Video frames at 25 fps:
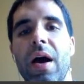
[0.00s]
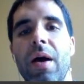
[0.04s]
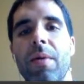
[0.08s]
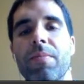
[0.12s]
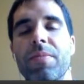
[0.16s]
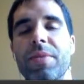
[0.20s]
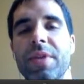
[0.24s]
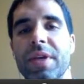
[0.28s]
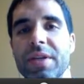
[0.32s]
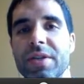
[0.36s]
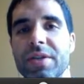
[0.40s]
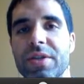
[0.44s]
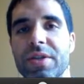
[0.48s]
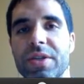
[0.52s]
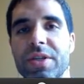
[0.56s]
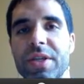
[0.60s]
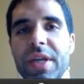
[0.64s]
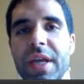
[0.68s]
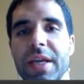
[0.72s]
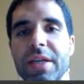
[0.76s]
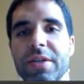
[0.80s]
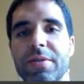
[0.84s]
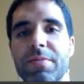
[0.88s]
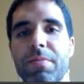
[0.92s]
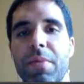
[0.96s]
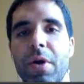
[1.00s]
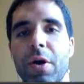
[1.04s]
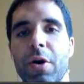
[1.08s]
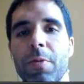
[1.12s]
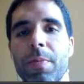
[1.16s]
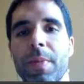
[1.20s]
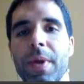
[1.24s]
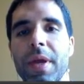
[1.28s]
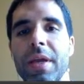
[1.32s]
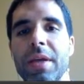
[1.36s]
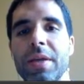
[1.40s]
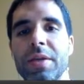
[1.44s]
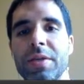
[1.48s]
Then 6
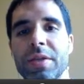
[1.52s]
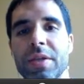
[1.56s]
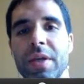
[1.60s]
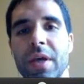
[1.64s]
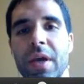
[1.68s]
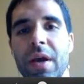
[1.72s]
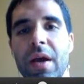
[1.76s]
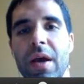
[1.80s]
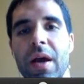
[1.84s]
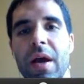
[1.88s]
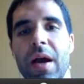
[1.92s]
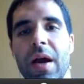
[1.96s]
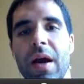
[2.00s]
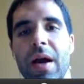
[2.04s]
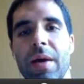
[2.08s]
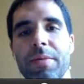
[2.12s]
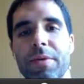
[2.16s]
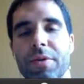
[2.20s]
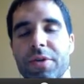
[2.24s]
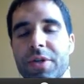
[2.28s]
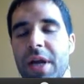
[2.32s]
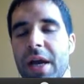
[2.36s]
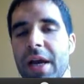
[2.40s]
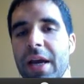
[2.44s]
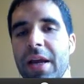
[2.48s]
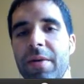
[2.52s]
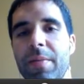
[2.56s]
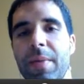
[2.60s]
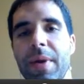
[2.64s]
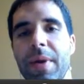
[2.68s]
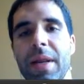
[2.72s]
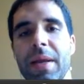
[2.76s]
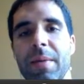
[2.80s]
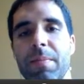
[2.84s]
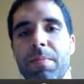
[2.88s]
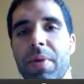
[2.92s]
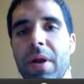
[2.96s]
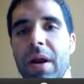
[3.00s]
burpees. There's not going to be
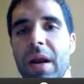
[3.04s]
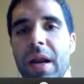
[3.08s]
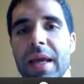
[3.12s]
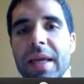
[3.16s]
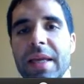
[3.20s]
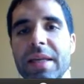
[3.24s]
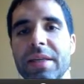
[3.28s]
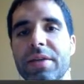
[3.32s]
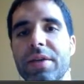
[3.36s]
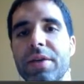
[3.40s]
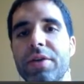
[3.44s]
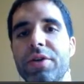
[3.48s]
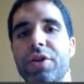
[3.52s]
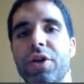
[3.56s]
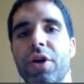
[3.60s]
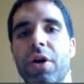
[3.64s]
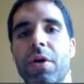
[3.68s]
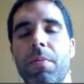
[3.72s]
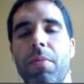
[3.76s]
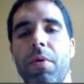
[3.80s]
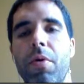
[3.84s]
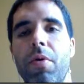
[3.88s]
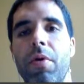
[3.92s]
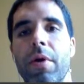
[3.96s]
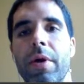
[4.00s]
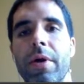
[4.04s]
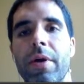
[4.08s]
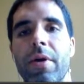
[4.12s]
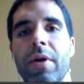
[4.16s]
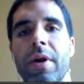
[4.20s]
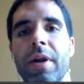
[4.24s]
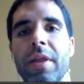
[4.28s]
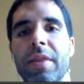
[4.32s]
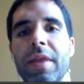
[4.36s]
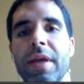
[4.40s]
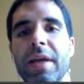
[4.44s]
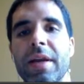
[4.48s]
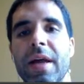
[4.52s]
any plate to jump on or
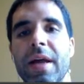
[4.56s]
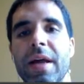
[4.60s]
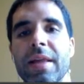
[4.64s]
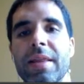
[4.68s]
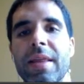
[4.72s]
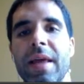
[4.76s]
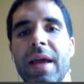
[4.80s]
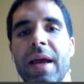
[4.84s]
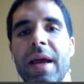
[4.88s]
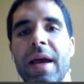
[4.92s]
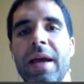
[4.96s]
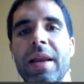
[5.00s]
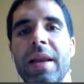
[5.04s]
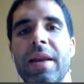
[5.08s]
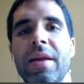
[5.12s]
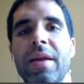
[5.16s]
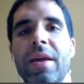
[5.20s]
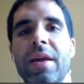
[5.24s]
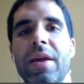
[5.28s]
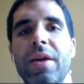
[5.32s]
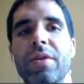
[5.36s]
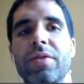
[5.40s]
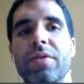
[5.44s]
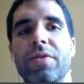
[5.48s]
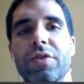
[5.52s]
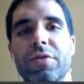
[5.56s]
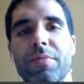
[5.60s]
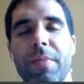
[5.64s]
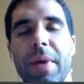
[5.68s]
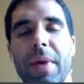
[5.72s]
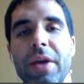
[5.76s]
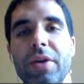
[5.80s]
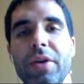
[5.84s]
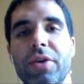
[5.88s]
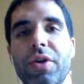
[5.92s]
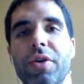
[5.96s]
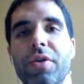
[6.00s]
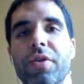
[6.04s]
anything like that. Just
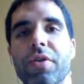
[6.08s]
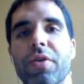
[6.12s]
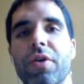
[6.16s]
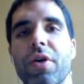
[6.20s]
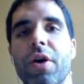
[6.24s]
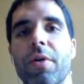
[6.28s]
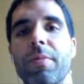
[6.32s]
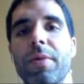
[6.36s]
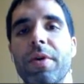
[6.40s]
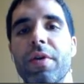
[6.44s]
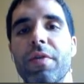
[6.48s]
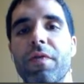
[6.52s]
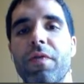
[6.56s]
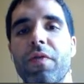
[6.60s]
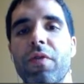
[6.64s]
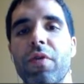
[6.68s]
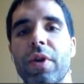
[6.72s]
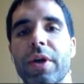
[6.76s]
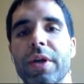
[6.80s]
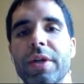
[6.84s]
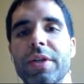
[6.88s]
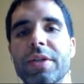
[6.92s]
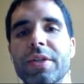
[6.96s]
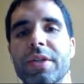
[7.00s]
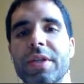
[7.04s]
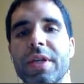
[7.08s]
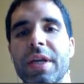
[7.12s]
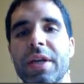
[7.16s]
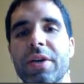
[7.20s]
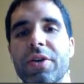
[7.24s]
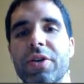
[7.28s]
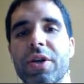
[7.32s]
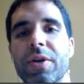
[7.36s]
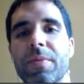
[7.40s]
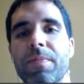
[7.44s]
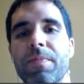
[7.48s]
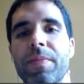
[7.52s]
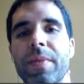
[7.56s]
make sure you're coming to full
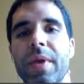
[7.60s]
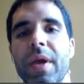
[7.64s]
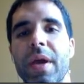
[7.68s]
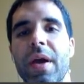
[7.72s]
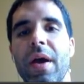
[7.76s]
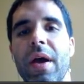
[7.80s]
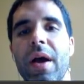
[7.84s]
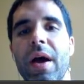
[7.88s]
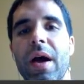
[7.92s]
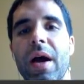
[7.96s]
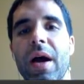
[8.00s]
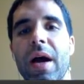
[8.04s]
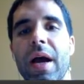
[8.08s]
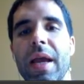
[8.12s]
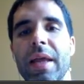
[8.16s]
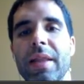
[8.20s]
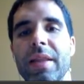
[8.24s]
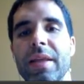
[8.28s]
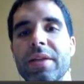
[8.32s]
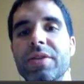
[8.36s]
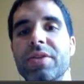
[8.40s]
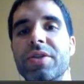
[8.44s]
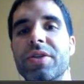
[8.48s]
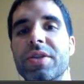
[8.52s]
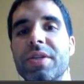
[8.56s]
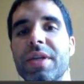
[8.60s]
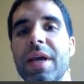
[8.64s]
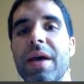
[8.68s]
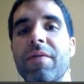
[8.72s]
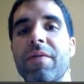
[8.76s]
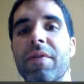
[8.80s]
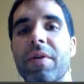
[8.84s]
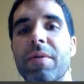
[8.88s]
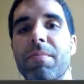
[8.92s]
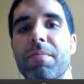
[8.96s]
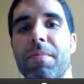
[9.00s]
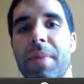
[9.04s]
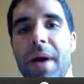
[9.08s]
extension. And then
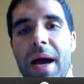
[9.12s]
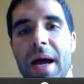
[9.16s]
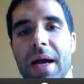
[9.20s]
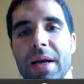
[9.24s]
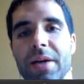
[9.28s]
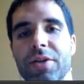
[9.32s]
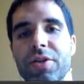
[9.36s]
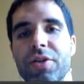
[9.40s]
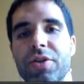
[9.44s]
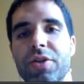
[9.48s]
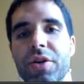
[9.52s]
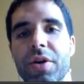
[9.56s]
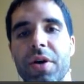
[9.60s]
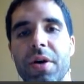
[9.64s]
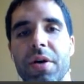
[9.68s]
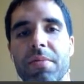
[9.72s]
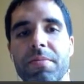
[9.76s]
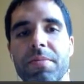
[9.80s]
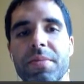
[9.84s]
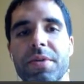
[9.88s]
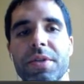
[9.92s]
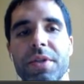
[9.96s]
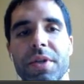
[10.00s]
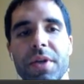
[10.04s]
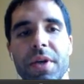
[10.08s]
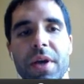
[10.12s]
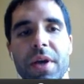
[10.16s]
7 box jumps.